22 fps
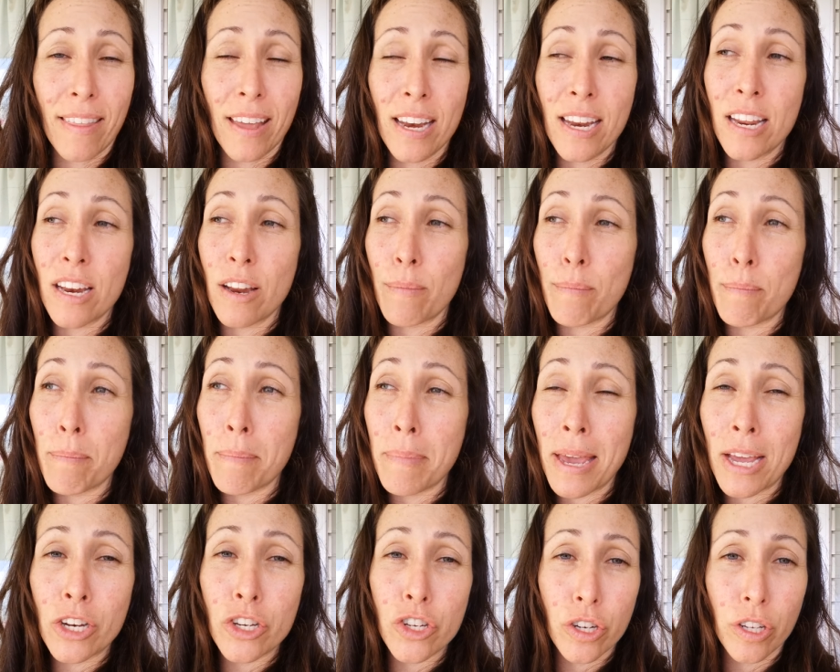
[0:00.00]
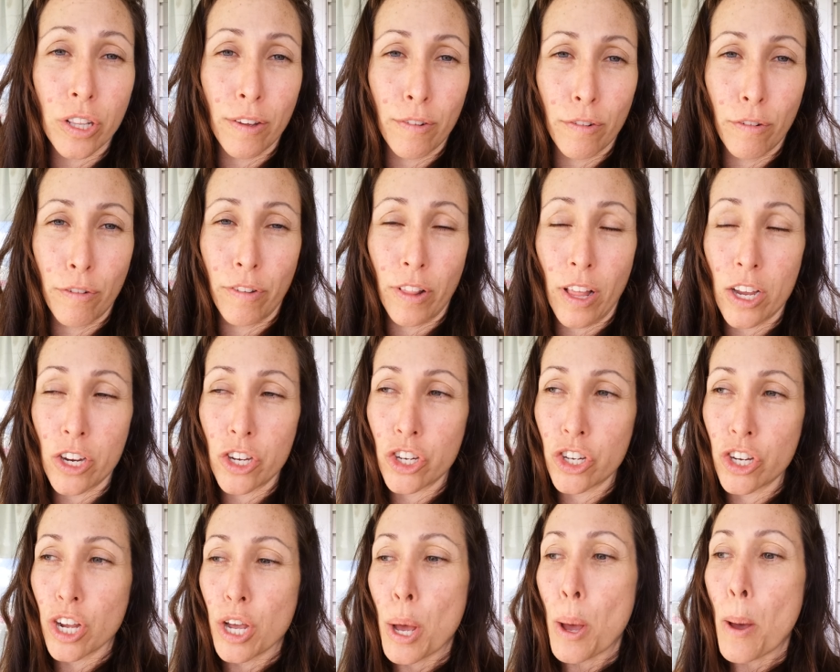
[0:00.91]
They need a major liver
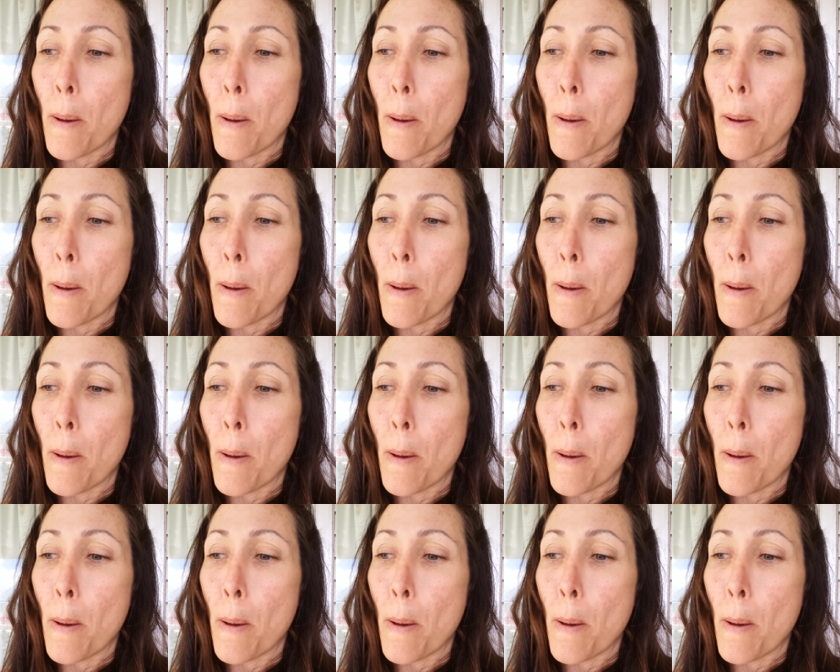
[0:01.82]
flush.